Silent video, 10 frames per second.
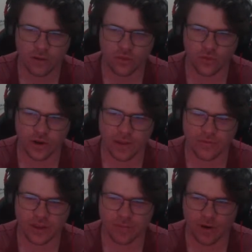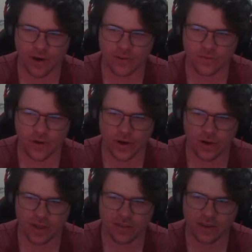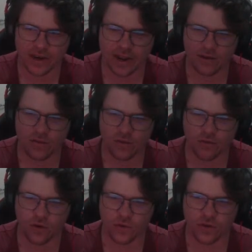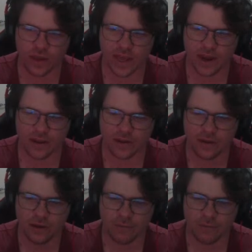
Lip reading: Through comes Nick Murray and does very nicely. And now the Crows can counter.